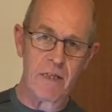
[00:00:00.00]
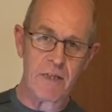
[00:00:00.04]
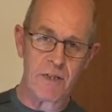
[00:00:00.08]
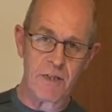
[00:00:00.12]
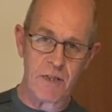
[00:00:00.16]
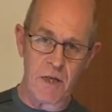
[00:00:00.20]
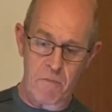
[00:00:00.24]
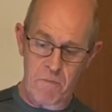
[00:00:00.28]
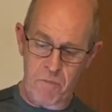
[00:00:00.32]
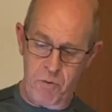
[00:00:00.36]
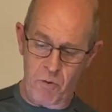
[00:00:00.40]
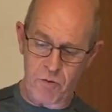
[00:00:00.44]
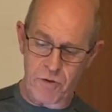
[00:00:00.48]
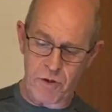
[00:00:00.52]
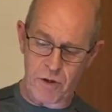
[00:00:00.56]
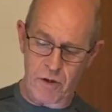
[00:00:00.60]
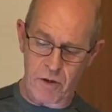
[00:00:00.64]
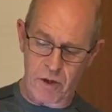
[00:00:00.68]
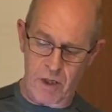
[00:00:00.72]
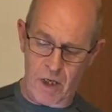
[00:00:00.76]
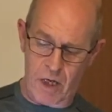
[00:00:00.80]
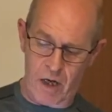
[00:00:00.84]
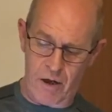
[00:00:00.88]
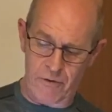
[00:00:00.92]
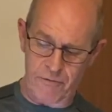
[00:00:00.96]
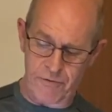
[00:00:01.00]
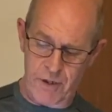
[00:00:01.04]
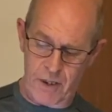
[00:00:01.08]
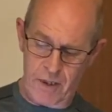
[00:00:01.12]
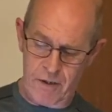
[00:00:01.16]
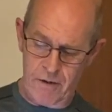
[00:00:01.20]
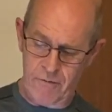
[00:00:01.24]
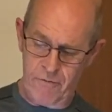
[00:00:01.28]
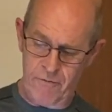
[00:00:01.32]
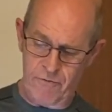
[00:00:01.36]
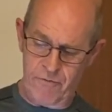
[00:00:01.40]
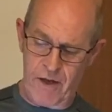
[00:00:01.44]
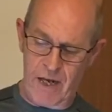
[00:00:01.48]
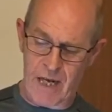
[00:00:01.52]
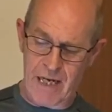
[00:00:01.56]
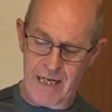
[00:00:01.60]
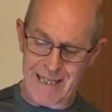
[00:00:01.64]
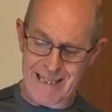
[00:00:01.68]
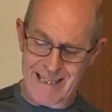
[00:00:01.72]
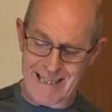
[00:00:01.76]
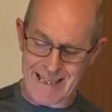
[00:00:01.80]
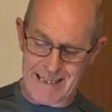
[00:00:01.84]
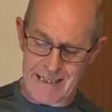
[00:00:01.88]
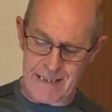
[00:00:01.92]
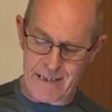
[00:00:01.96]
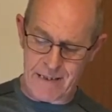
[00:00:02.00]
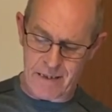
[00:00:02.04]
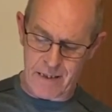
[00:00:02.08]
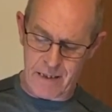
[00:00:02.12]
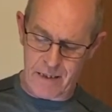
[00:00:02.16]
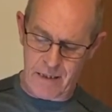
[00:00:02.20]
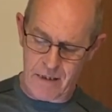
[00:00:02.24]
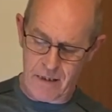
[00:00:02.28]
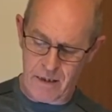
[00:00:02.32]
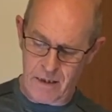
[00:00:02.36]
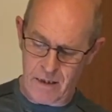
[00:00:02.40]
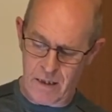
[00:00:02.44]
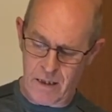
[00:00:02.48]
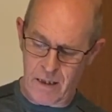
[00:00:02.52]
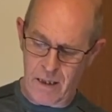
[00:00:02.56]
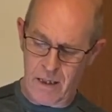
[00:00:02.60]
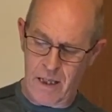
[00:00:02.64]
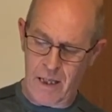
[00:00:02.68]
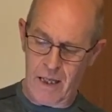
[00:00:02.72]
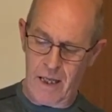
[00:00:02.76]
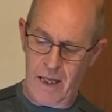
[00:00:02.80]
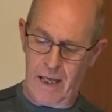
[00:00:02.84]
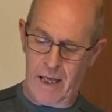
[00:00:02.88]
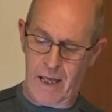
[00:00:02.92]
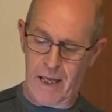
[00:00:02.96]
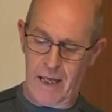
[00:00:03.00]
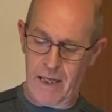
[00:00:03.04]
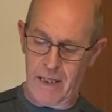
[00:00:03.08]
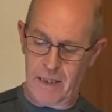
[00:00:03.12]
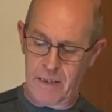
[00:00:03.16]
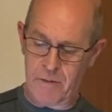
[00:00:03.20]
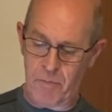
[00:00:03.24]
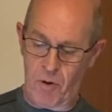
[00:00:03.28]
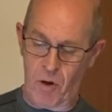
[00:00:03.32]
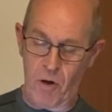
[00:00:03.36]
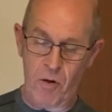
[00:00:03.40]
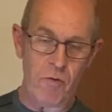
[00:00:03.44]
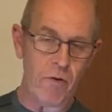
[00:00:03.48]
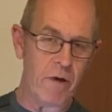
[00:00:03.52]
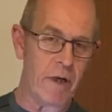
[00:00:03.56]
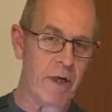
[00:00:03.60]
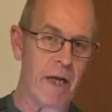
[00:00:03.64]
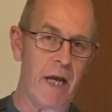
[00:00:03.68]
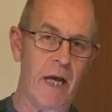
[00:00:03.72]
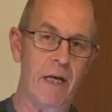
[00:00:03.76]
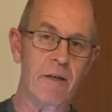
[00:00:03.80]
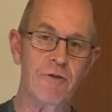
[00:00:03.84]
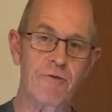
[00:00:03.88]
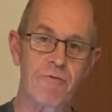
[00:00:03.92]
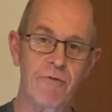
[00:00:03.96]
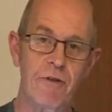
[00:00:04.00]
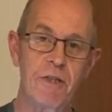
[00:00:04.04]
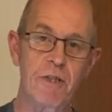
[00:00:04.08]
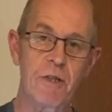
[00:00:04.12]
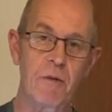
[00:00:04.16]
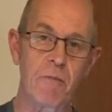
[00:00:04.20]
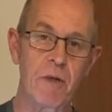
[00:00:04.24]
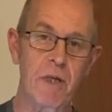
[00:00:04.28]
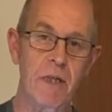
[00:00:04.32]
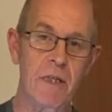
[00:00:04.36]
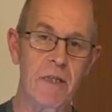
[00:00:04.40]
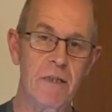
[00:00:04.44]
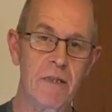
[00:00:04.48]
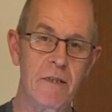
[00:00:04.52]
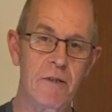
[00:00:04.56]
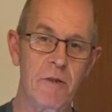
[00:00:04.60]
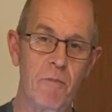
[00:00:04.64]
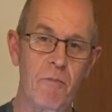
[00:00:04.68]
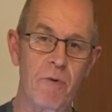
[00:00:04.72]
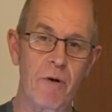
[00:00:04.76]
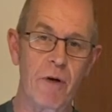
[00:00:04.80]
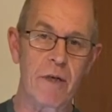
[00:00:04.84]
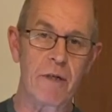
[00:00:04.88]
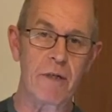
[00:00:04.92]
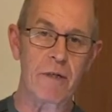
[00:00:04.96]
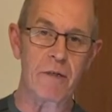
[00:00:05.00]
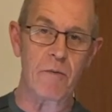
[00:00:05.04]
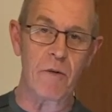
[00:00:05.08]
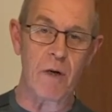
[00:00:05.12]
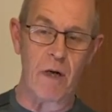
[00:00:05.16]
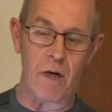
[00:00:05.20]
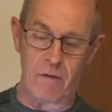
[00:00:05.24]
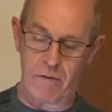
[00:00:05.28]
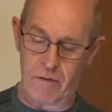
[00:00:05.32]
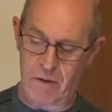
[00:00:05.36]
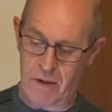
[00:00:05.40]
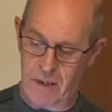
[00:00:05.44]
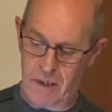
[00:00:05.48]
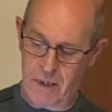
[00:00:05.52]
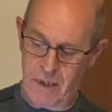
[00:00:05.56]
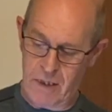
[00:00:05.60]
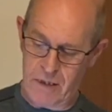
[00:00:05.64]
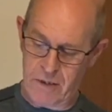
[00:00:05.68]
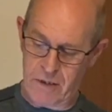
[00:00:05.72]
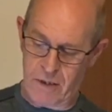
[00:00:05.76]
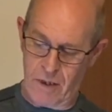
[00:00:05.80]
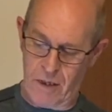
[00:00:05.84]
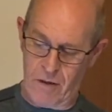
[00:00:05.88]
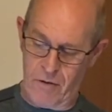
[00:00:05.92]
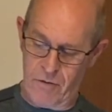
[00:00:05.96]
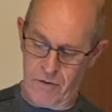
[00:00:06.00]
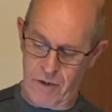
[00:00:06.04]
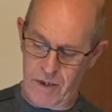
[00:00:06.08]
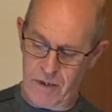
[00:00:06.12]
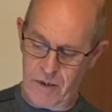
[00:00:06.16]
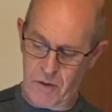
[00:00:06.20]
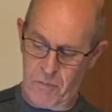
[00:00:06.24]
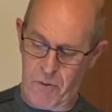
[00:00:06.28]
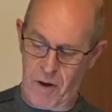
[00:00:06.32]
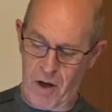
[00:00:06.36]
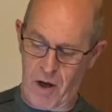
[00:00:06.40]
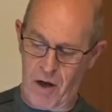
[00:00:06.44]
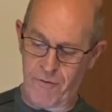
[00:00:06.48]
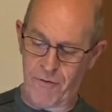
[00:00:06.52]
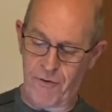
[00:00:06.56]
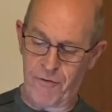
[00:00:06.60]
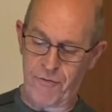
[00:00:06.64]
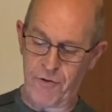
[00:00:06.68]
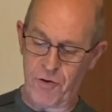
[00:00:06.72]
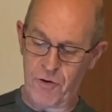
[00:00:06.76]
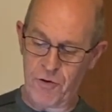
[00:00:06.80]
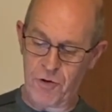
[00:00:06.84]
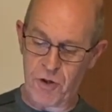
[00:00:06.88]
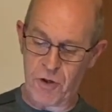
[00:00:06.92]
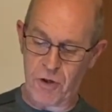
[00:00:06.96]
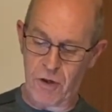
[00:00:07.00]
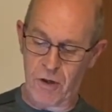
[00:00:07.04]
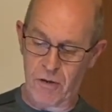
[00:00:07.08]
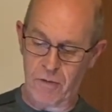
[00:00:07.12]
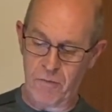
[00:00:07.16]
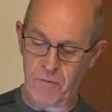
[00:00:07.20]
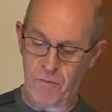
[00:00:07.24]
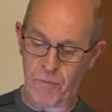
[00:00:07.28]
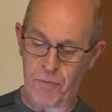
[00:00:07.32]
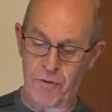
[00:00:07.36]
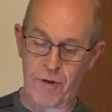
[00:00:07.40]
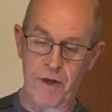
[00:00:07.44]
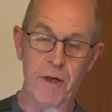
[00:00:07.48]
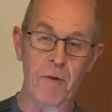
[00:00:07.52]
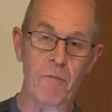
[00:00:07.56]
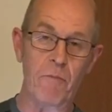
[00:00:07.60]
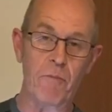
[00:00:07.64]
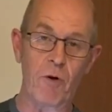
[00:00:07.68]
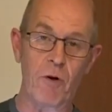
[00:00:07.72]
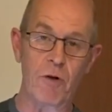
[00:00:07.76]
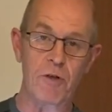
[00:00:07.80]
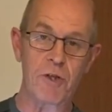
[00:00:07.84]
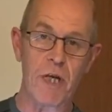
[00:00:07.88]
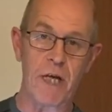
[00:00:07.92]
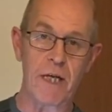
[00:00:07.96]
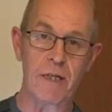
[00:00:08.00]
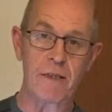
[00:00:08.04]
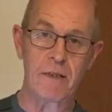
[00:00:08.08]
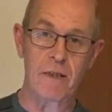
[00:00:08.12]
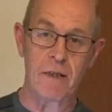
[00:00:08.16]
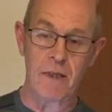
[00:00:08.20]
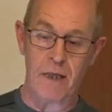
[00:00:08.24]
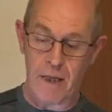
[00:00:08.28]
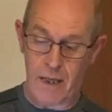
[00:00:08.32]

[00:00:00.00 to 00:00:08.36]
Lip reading: simple to look after, fairly easy, and by all accounts, reasonably easy to breed as well. So these are part of a future breeding project,